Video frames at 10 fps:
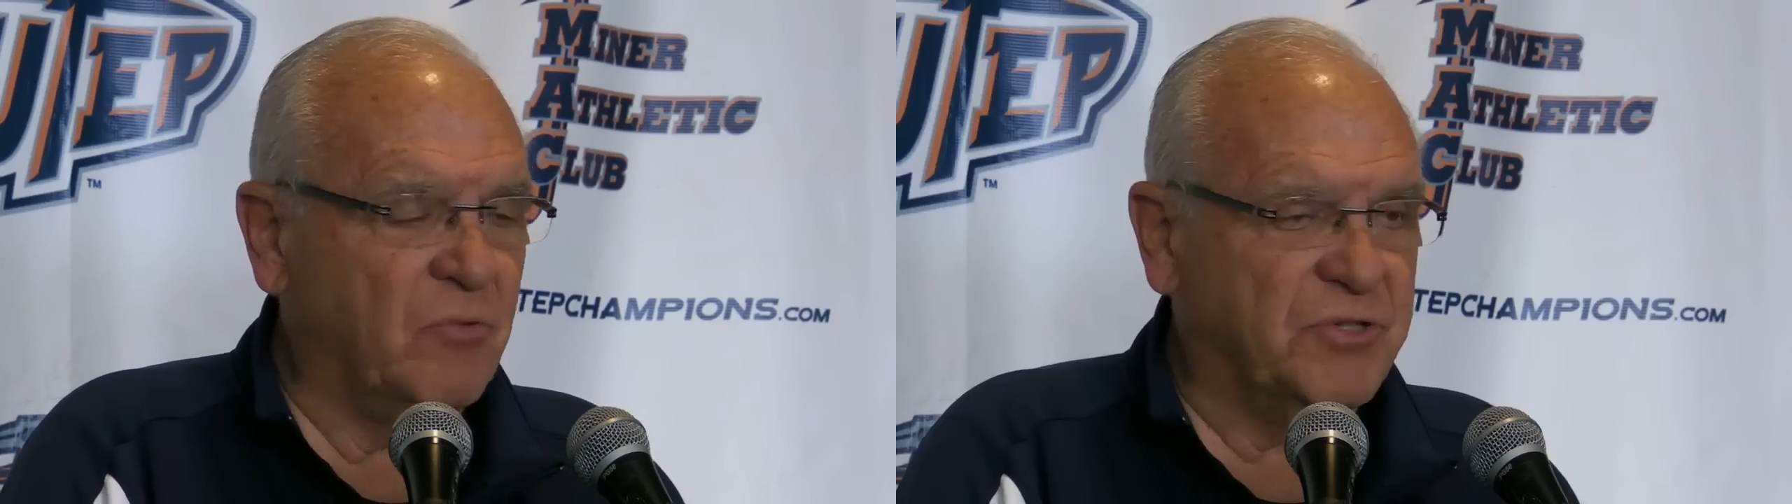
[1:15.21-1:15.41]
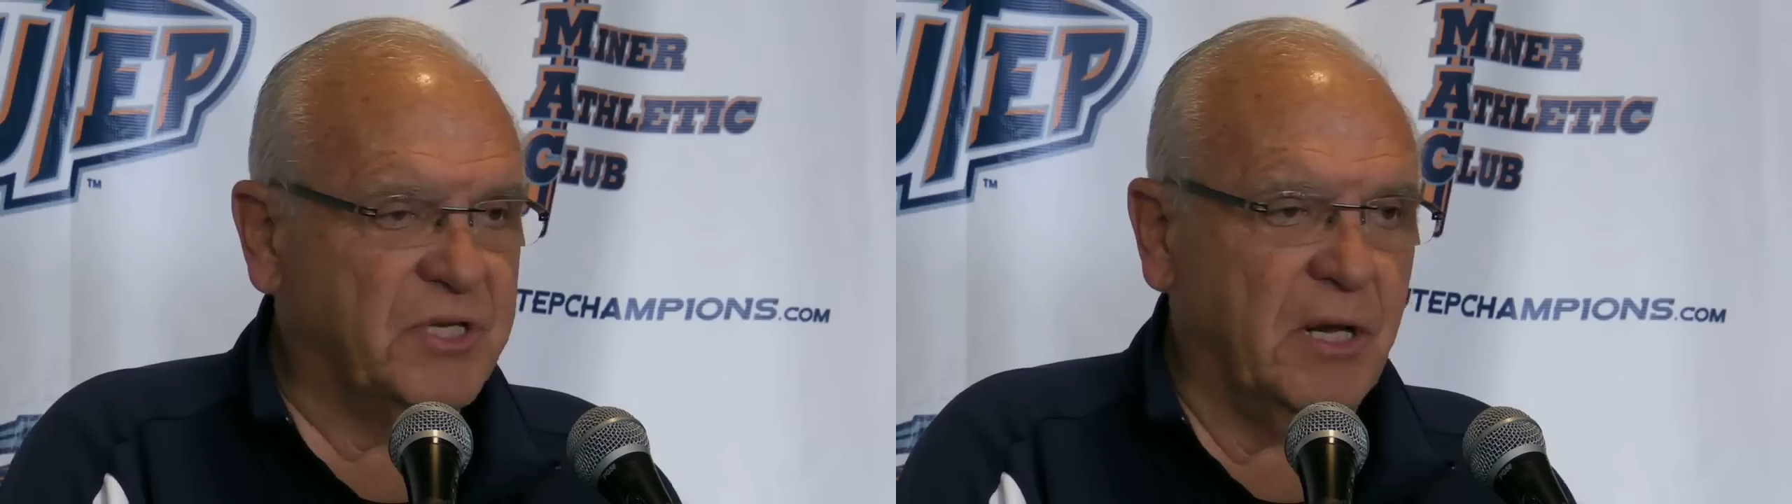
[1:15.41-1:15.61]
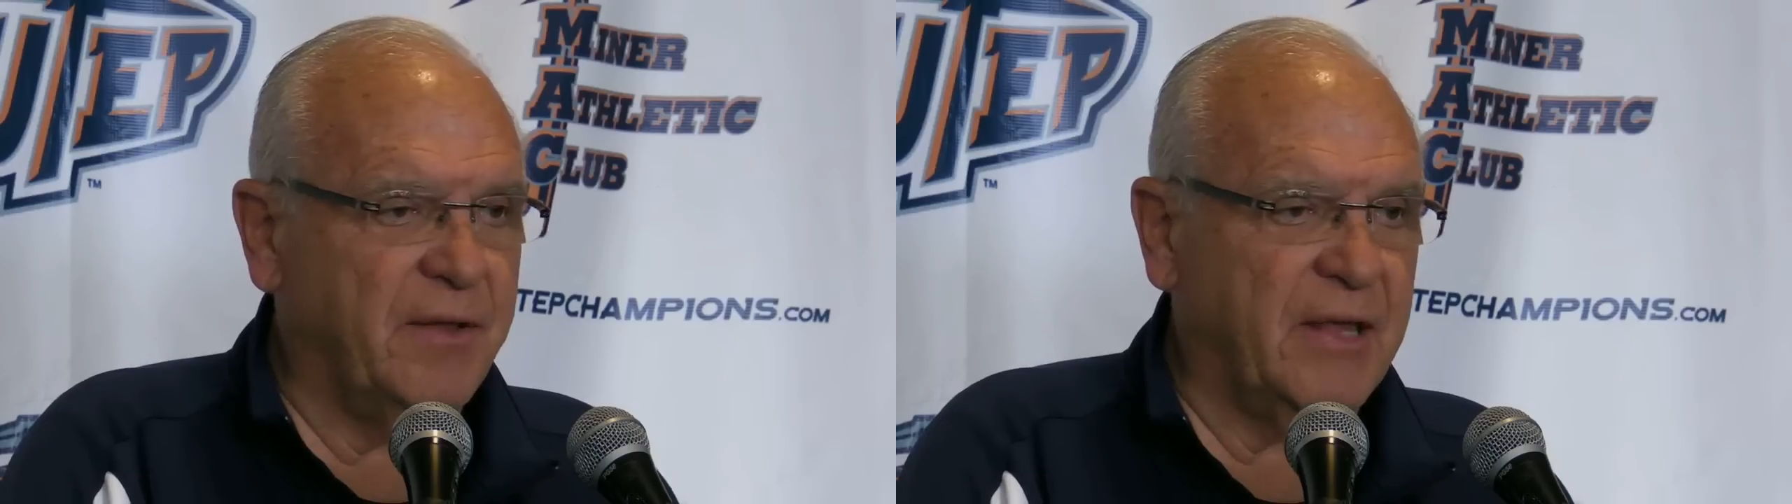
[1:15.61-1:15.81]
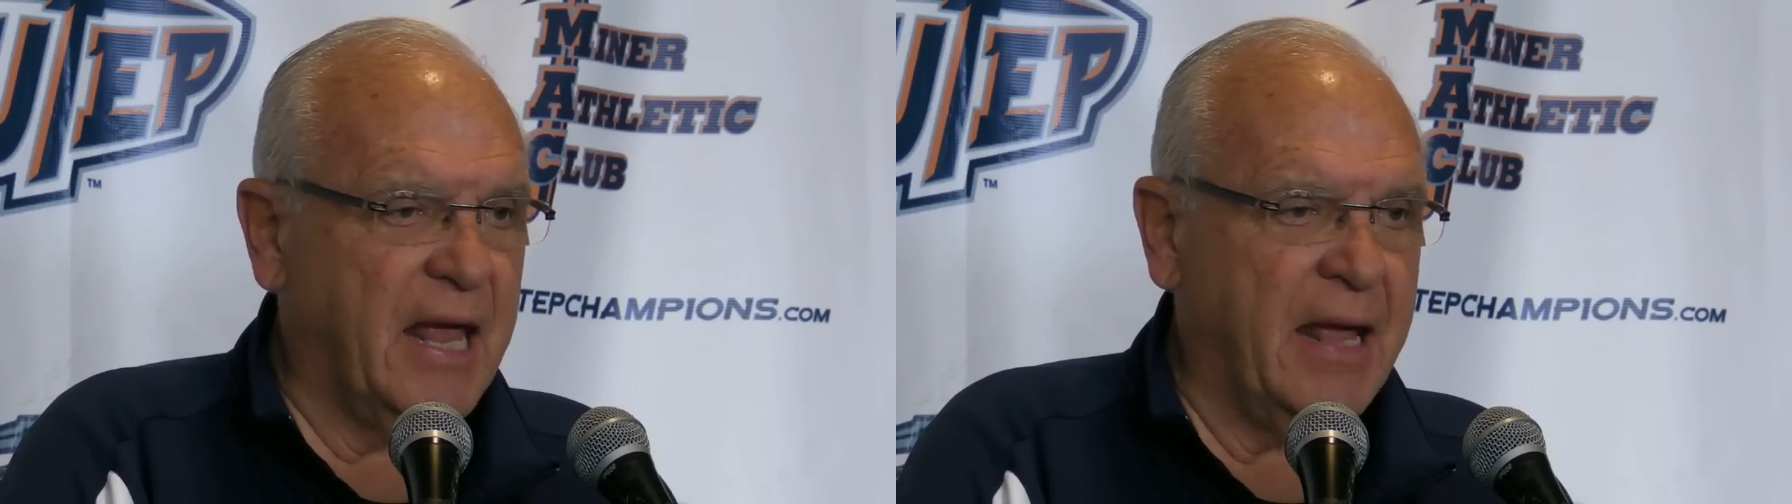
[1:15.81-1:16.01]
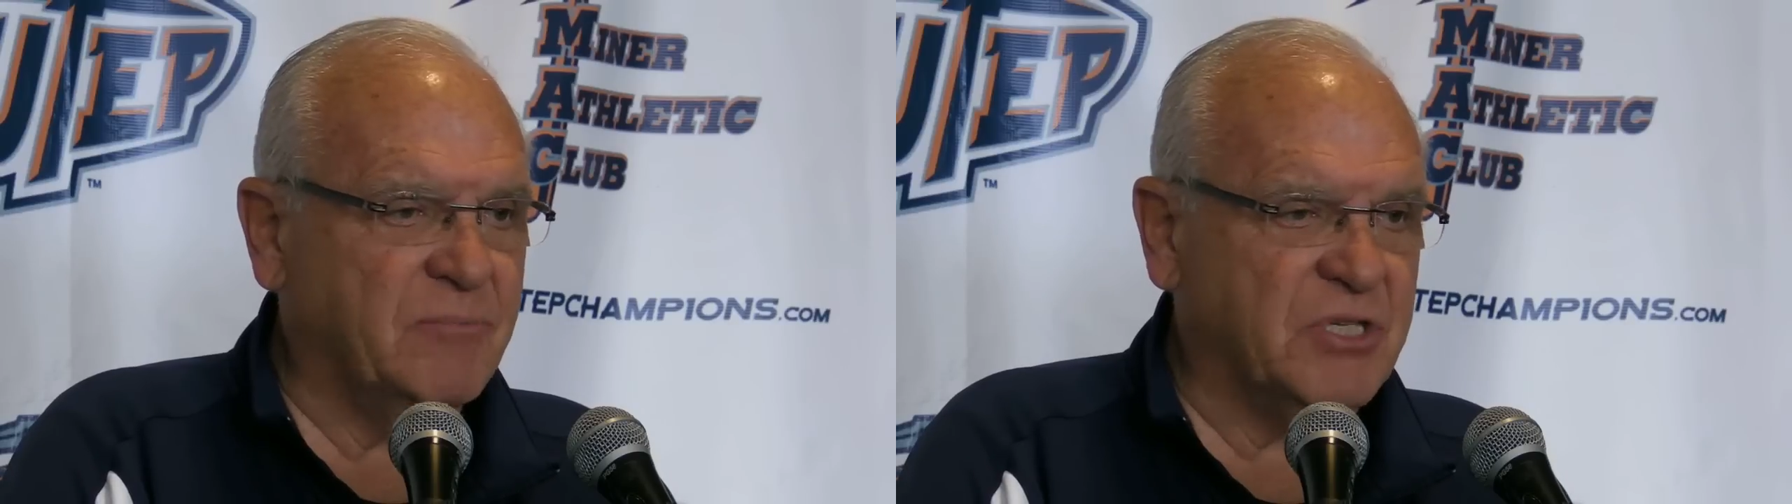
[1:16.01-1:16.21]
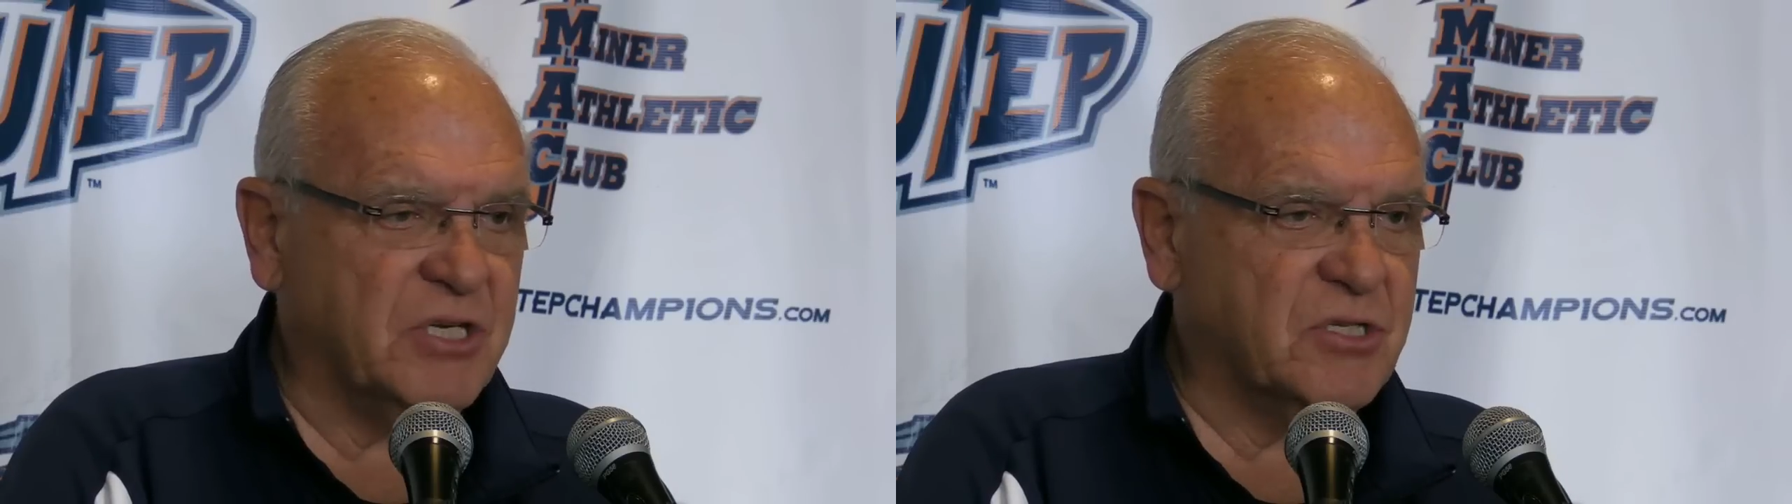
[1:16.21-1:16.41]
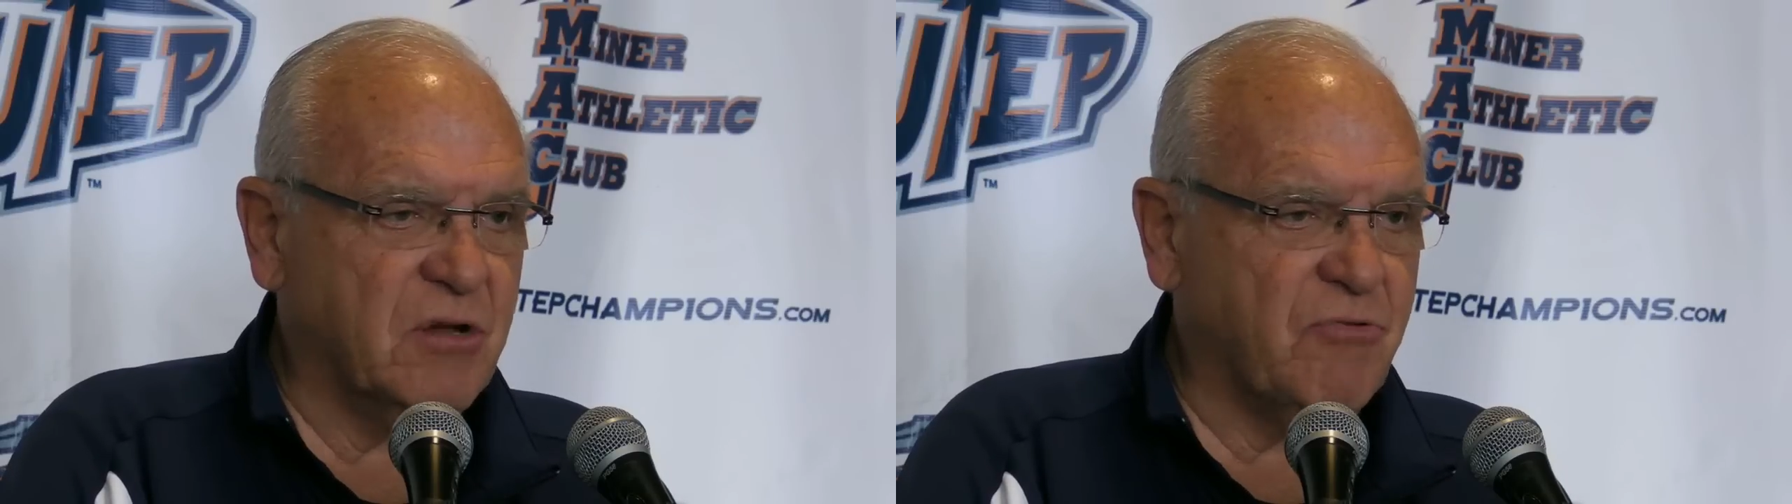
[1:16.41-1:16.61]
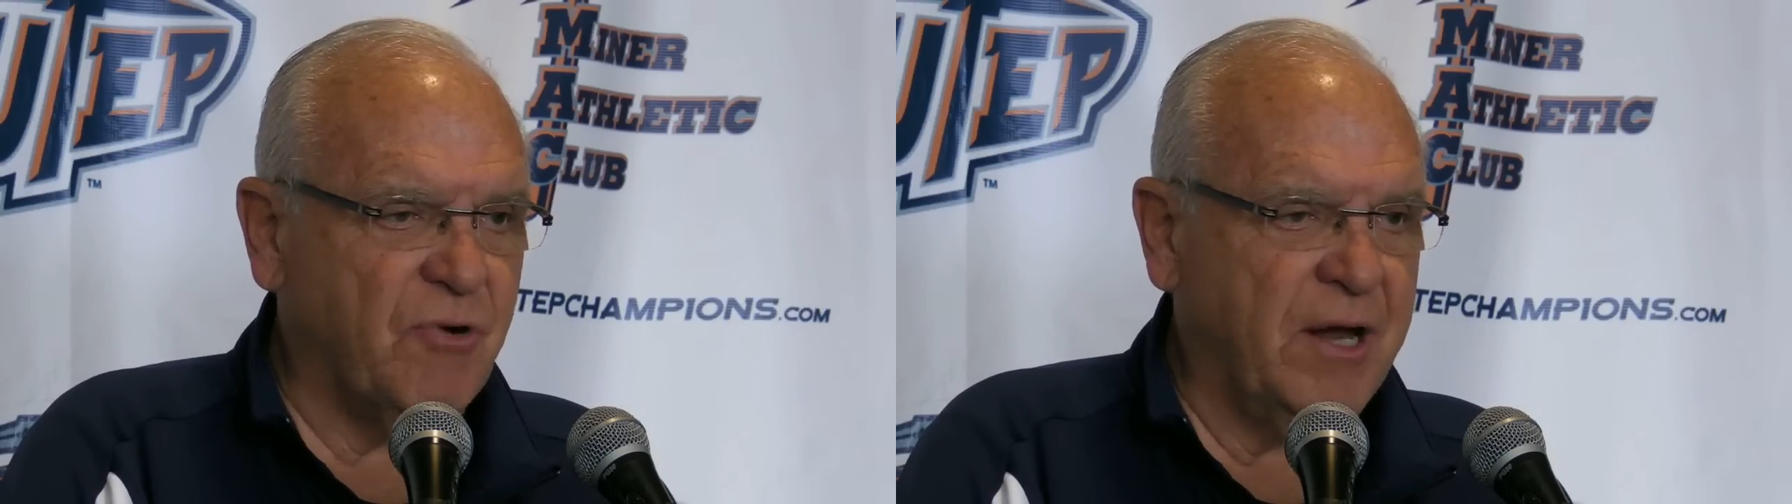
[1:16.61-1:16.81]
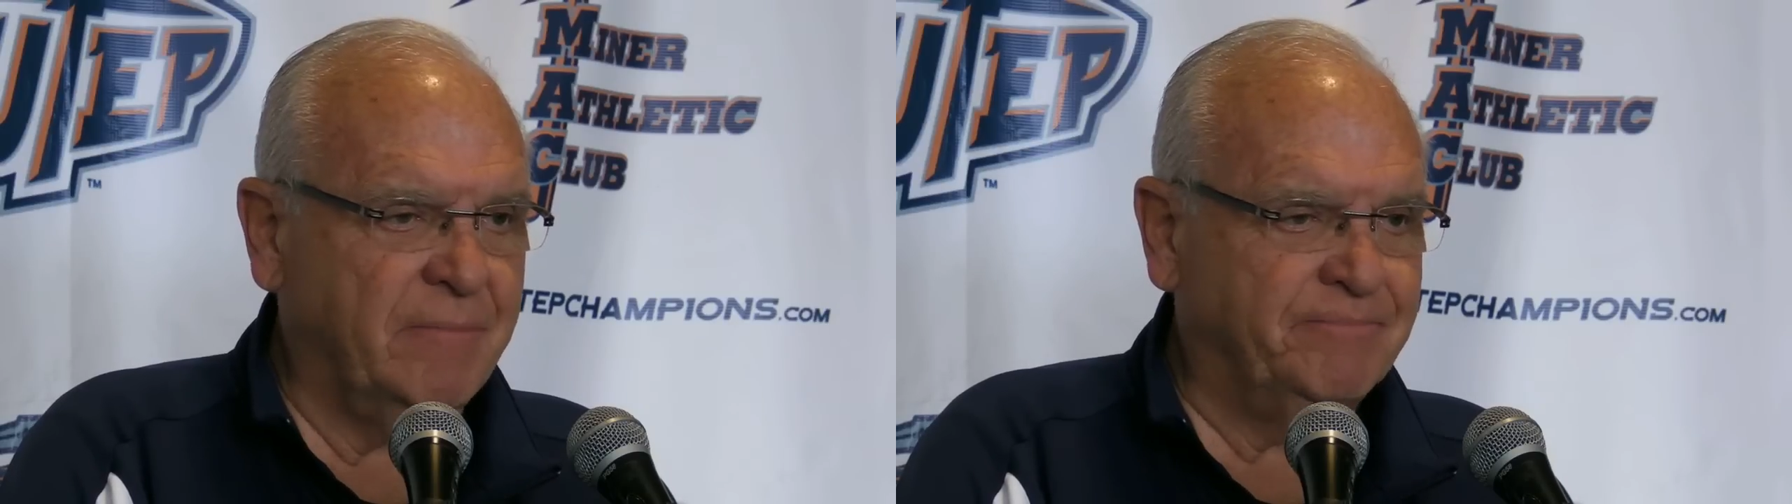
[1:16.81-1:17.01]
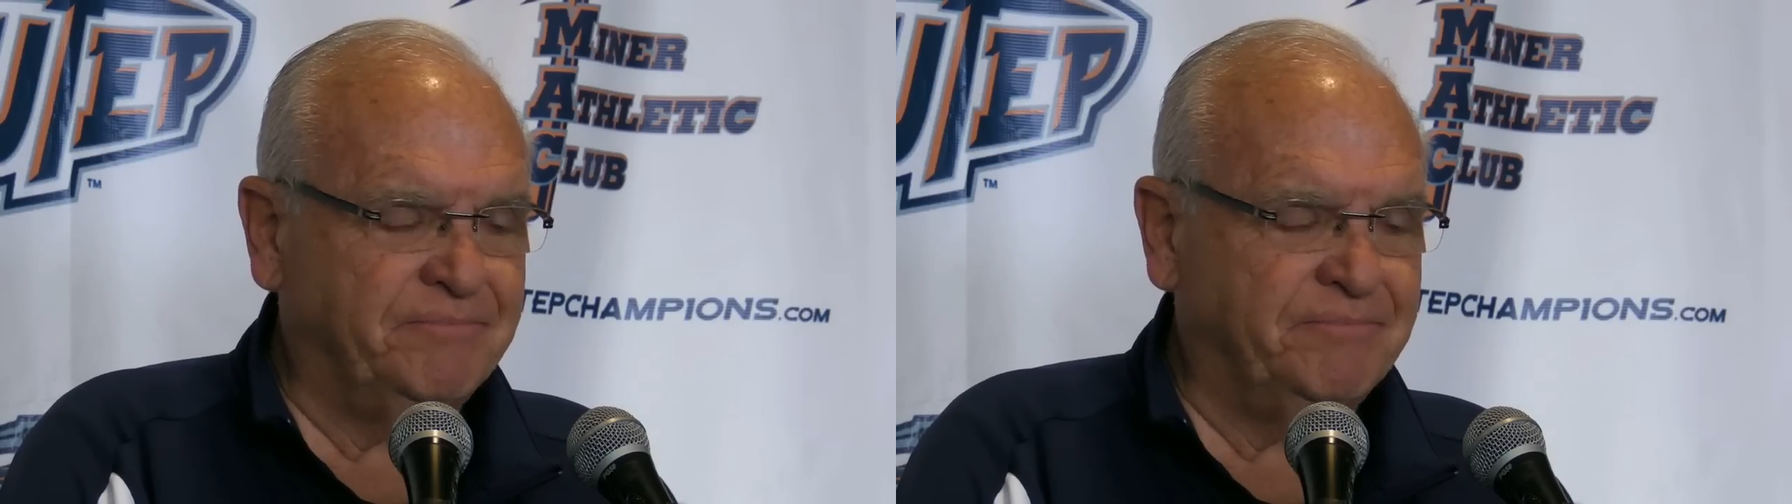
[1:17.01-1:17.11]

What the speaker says: we're still in the game, 6-3.